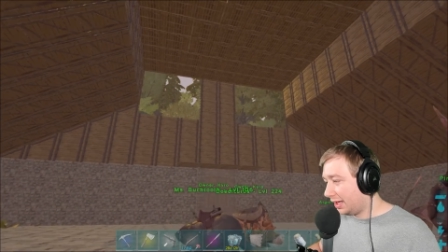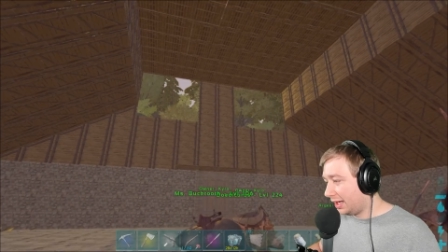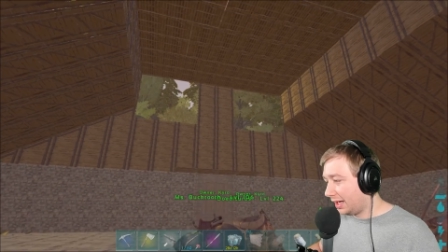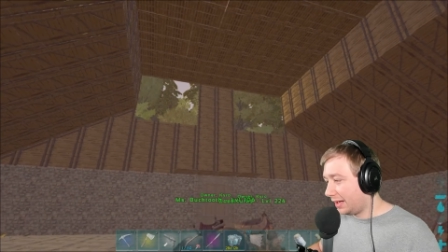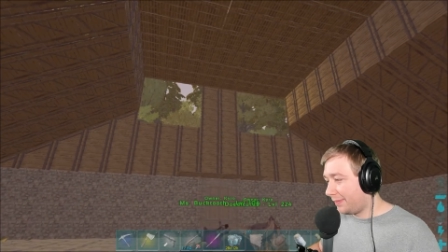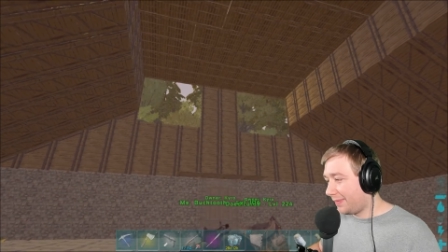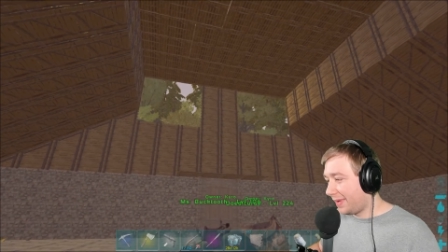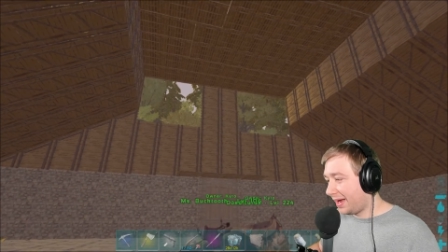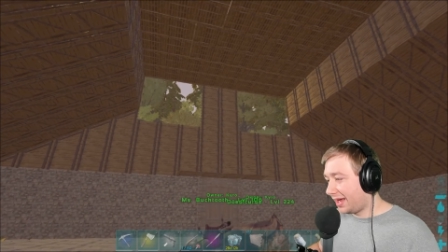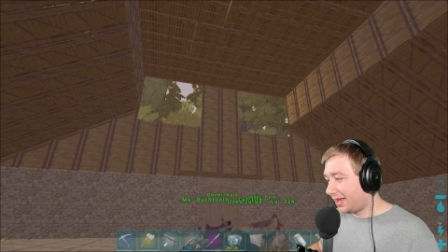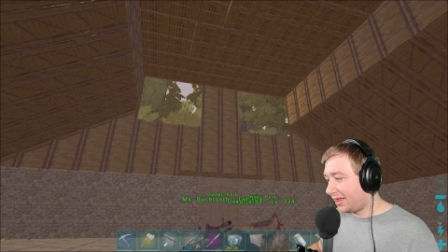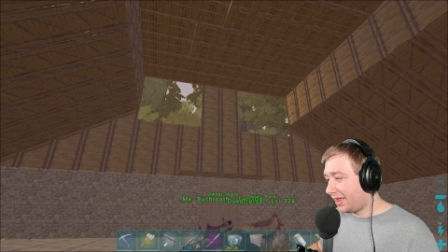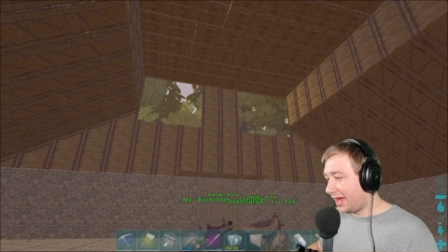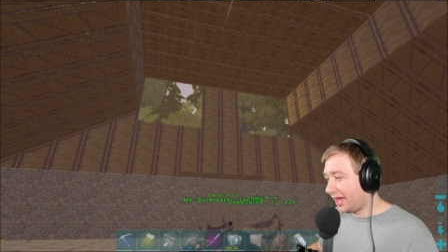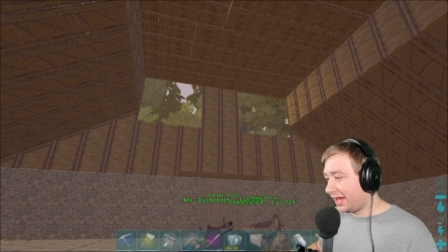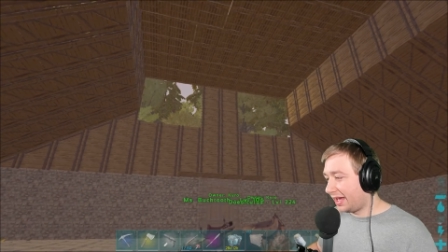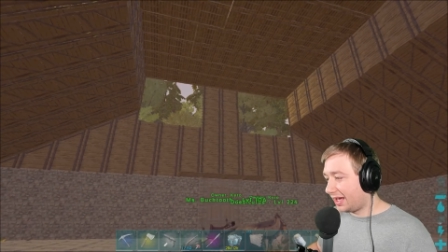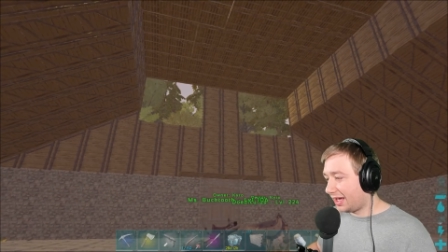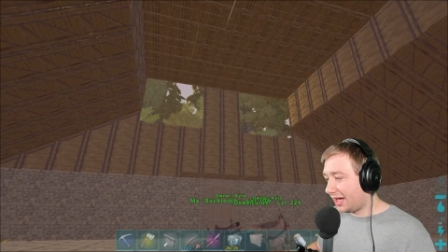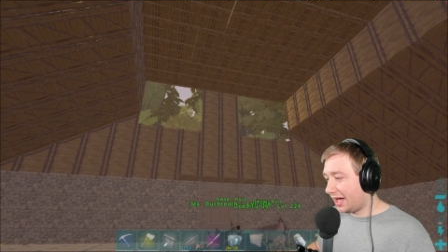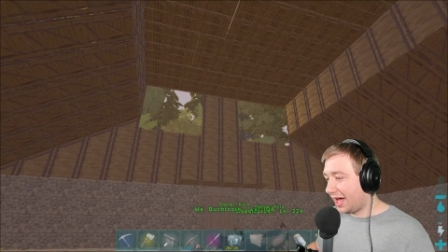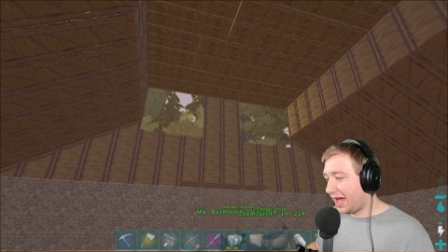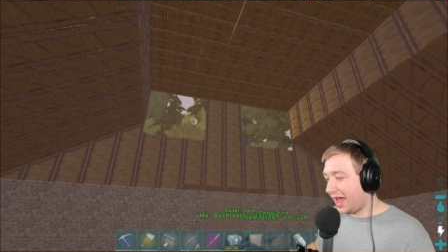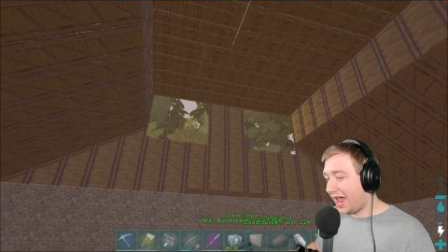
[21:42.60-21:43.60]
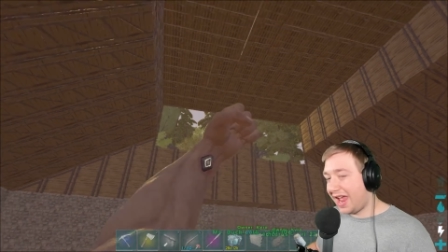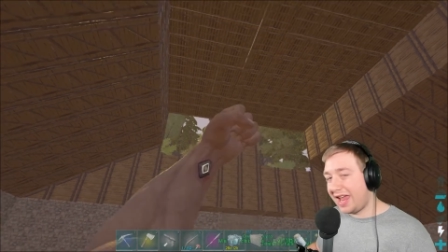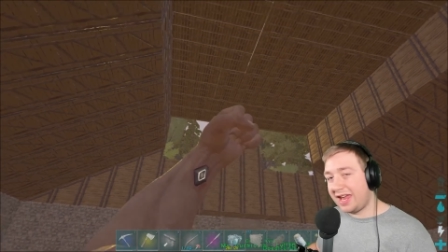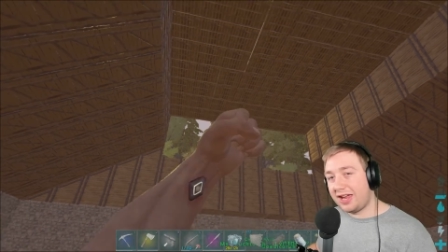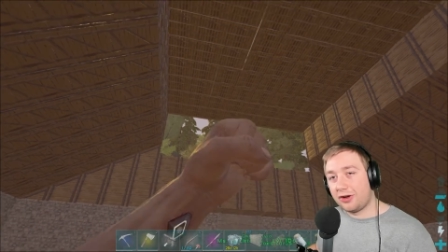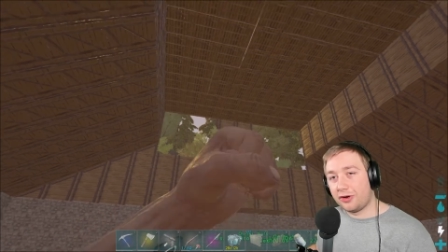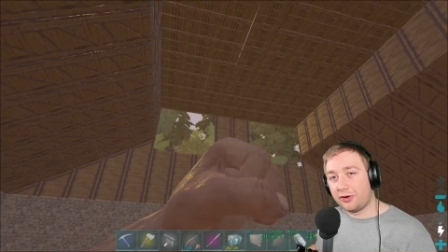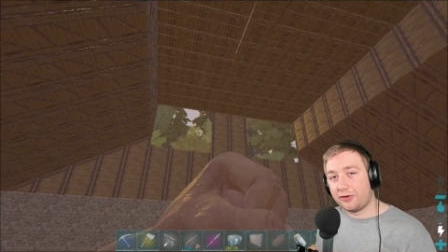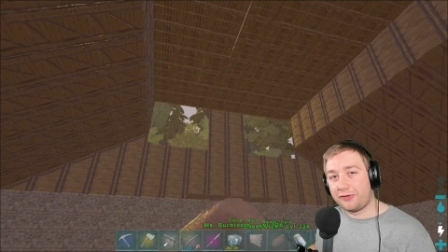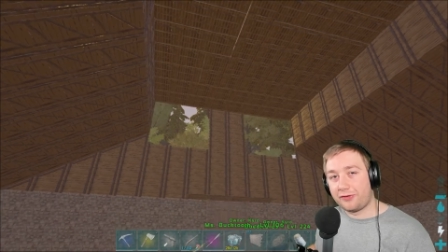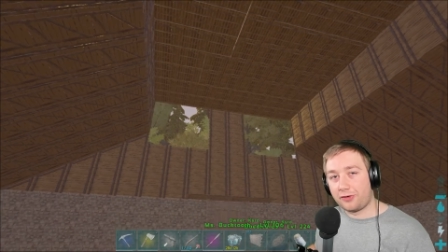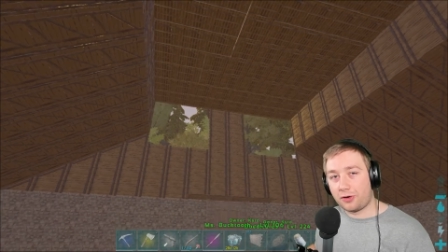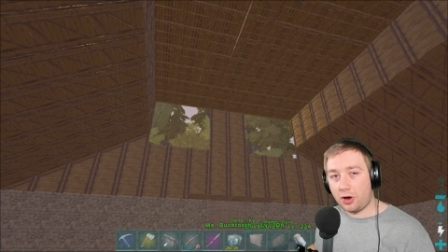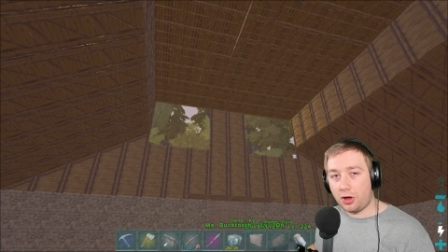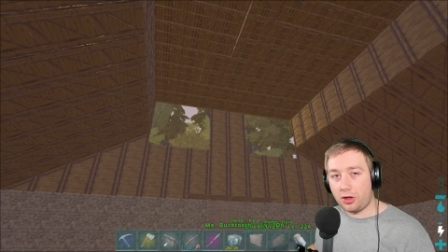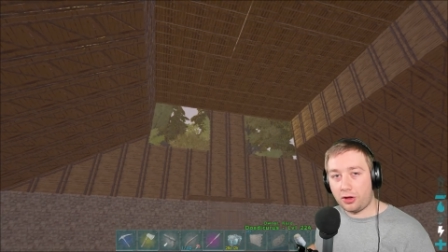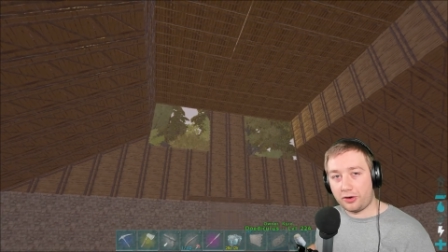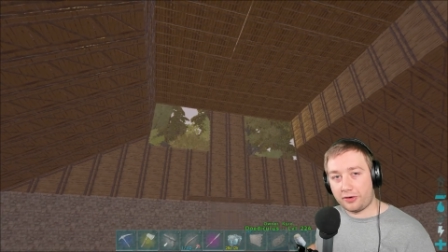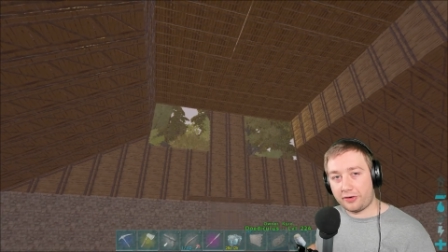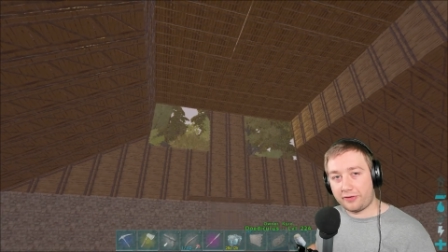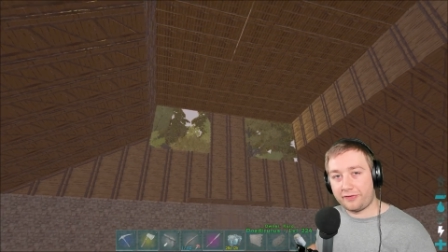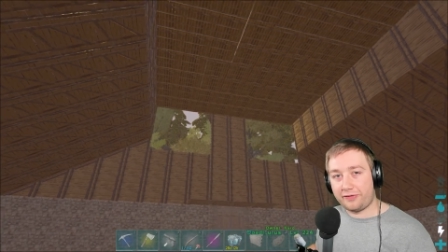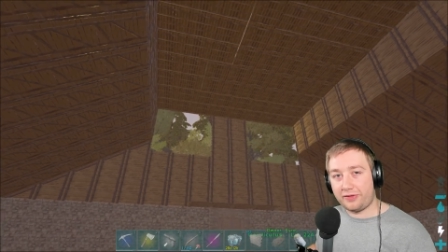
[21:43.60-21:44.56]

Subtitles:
and make like a hanger for all our